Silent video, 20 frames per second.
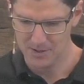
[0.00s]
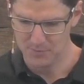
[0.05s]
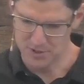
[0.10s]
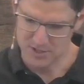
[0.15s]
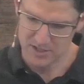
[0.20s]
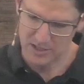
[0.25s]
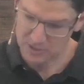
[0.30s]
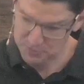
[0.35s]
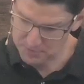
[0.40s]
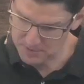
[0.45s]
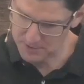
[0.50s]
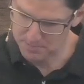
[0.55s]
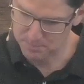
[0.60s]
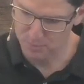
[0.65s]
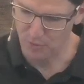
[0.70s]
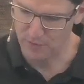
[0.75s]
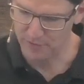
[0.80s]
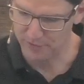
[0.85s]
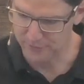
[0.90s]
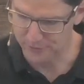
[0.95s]
Which leads me to
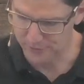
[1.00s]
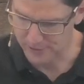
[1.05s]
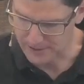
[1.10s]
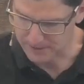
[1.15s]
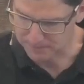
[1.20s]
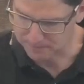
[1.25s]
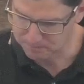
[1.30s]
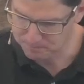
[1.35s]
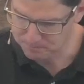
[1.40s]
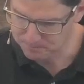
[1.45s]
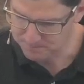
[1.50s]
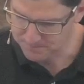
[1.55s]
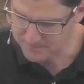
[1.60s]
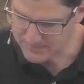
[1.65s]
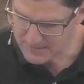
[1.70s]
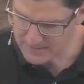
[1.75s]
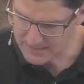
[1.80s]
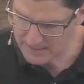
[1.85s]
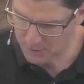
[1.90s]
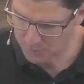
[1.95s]
point three.
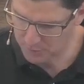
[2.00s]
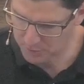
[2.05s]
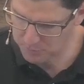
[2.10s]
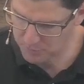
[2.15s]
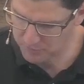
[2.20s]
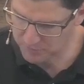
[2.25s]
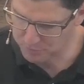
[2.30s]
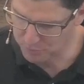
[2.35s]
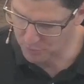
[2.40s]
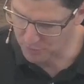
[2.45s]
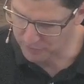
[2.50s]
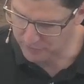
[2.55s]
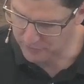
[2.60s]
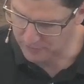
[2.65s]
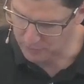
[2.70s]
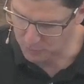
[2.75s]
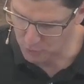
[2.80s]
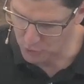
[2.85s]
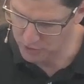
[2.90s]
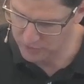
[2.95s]
And I want to move to point
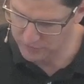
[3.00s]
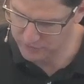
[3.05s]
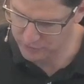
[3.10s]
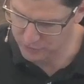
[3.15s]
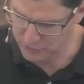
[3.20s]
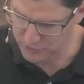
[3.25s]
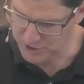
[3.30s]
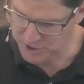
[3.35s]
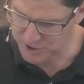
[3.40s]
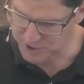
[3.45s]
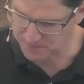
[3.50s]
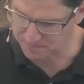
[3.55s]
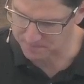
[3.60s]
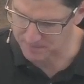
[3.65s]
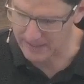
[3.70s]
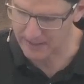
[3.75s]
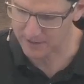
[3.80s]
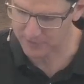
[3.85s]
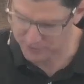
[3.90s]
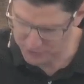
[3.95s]
three work as a Christian.
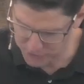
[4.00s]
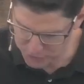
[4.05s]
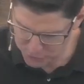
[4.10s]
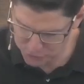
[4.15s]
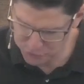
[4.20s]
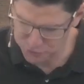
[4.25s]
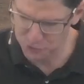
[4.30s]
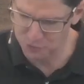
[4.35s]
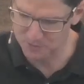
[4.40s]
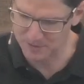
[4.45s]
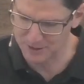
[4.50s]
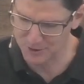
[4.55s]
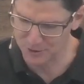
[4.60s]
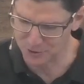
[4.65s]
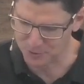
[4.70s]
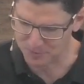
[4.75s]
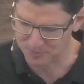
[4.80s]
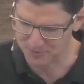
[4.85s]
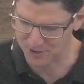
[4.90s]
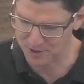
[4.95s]
And it's not all doom and
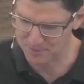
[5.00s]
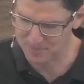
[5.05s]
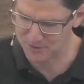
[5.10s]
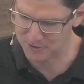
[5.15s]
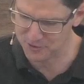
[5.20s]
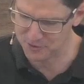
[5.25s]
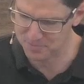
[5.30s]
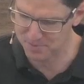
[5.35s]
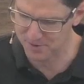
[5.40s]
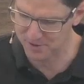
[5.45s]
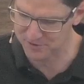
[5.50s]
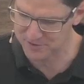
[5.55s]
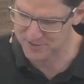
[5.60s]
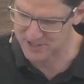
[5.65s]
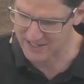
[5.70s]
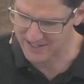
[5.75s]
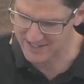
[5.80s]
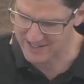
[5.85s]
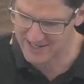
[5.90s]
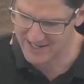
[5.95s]
gloom, so don't be too depressed
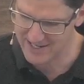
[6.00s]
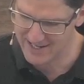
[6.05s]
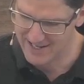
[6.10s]
yet.